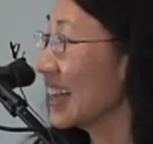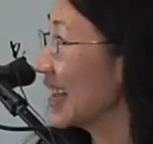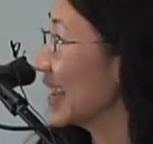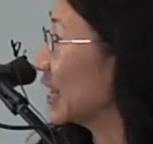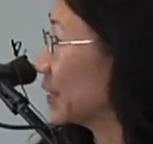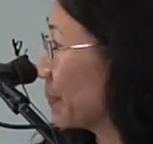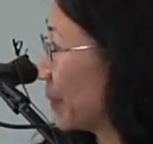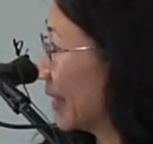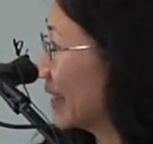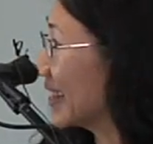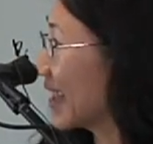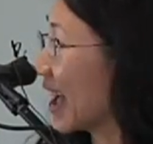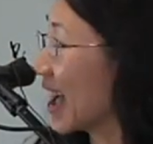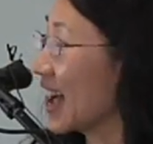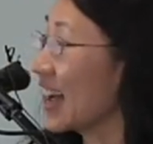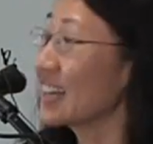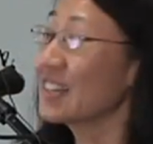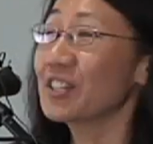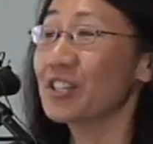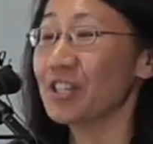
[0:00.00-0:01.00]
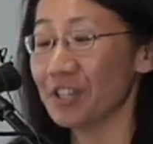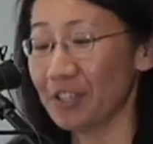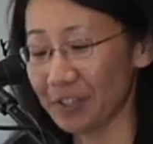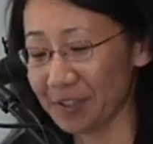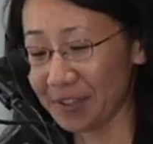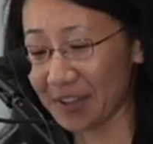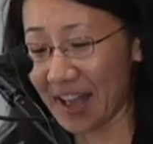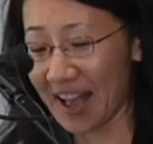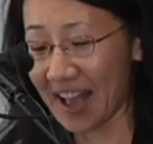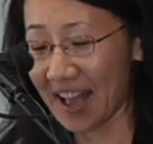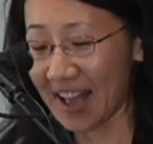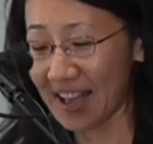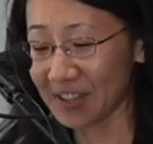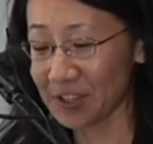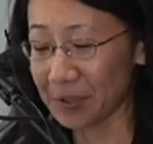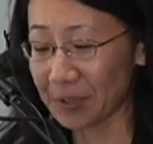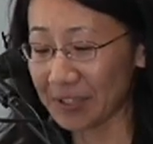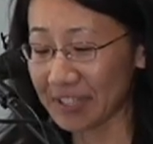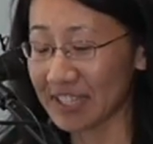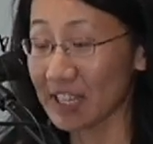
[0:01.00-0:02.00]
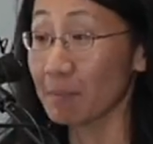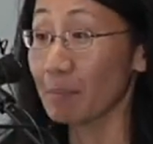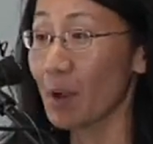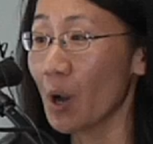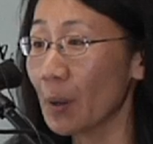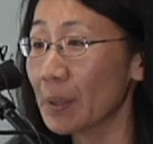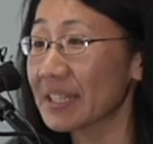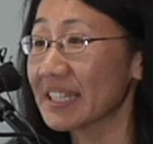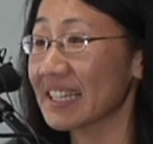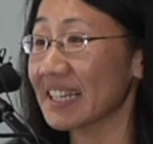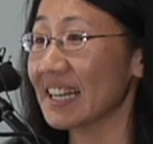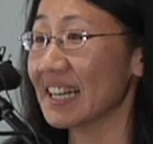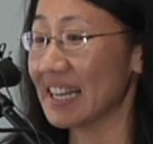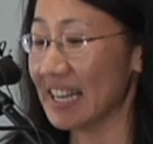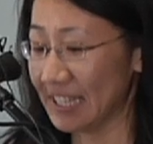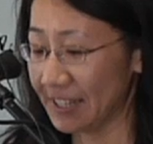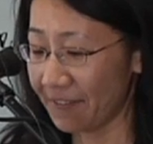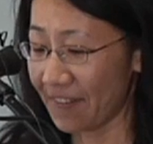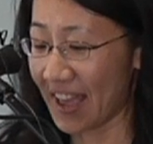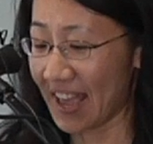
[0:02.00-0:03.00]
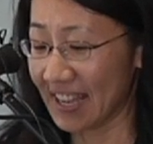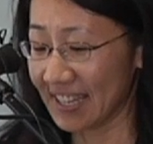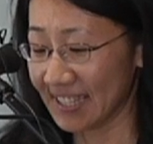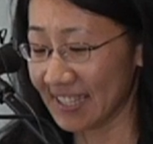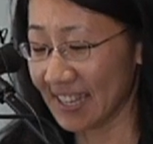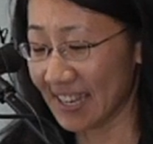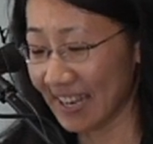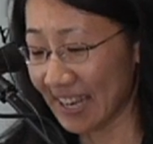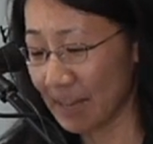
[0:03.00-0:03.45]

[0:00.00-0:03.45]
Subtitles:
is being done to use the most advanced